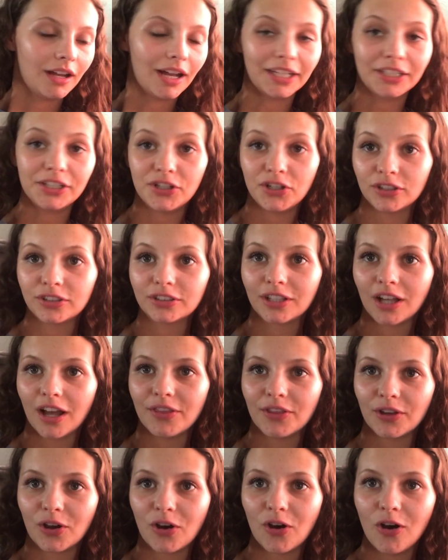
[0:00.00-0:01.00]
I just
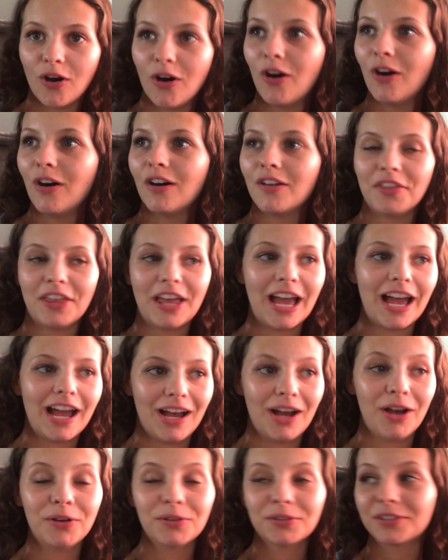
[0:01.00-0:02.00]
got the call. The
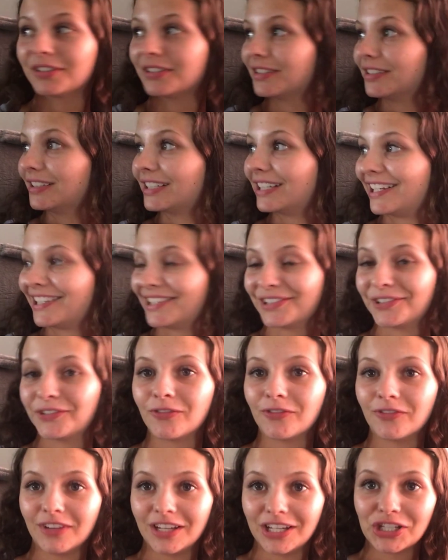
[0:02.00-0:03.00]
house is
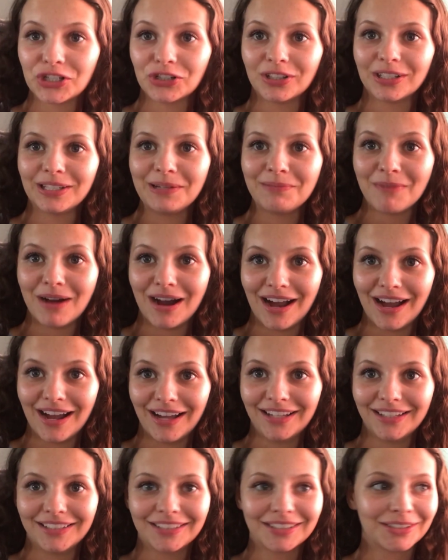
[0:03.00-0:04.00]
officially
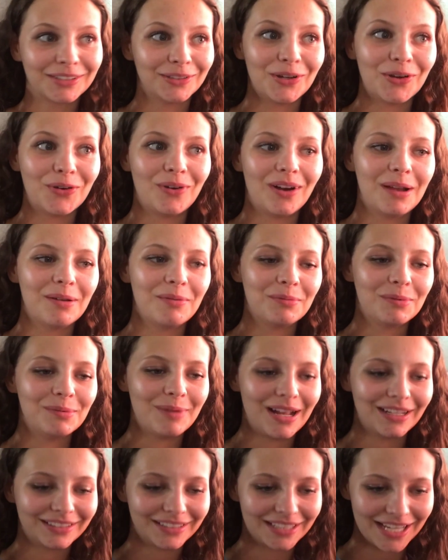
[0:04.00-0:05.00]
mine. So I'm
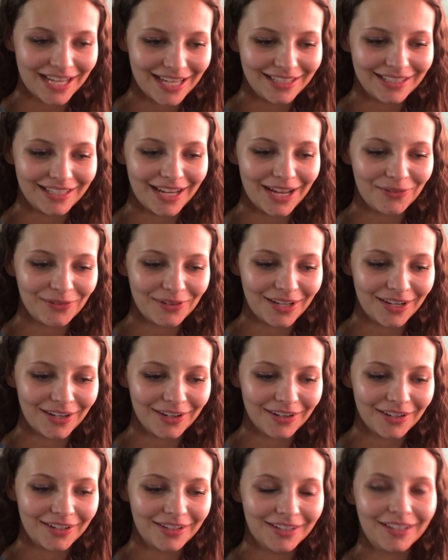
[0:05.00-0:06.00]
about to head down
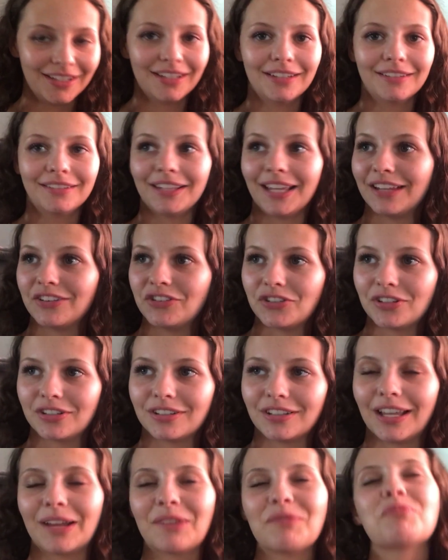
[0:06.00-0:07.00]
there and
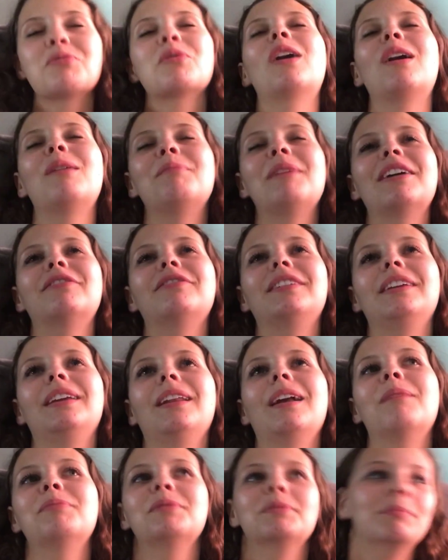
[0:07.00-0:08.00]
just like prop my
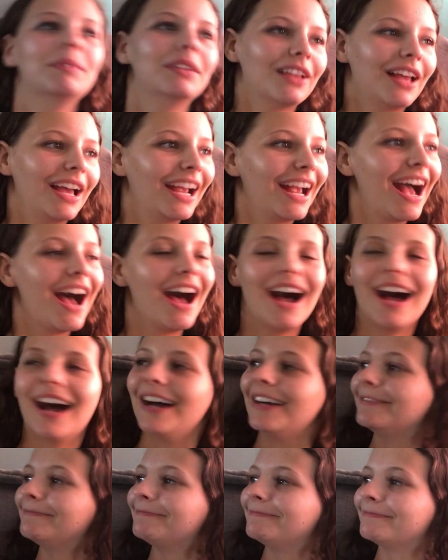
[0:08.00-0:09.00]
feet up and be like,
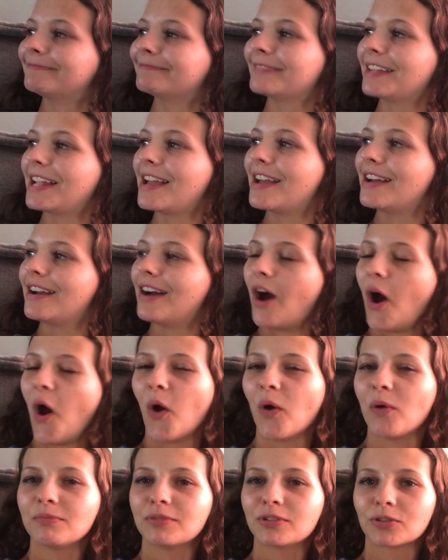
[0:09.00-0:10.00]
ah,
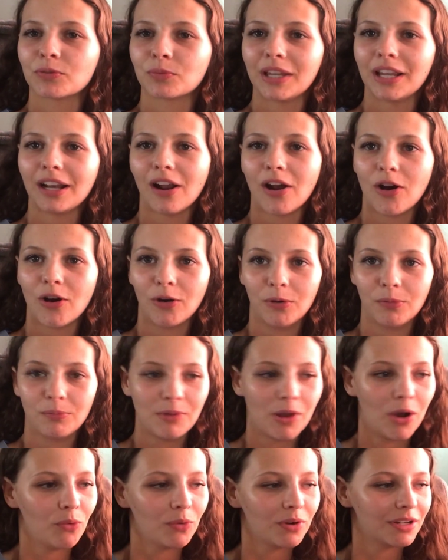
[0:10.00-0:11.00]
home sweet home.
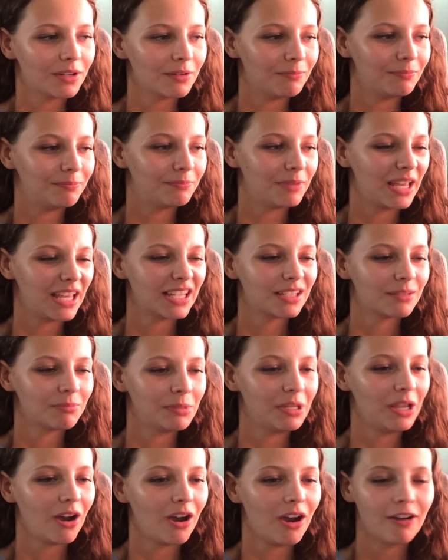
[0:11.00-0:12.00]
No one to piss
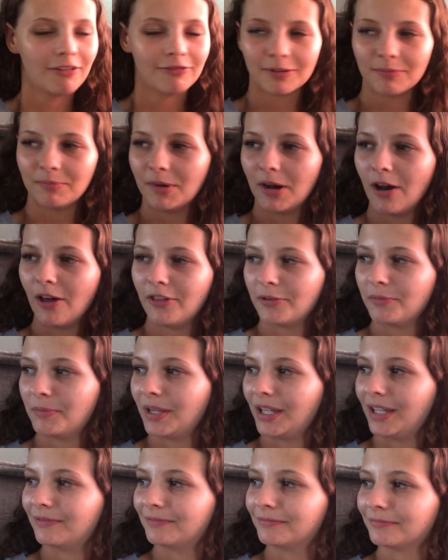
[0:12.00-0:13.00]
me off or bother
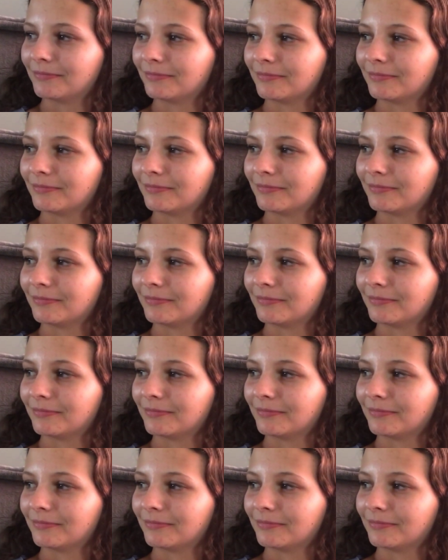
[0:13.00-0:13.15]
me.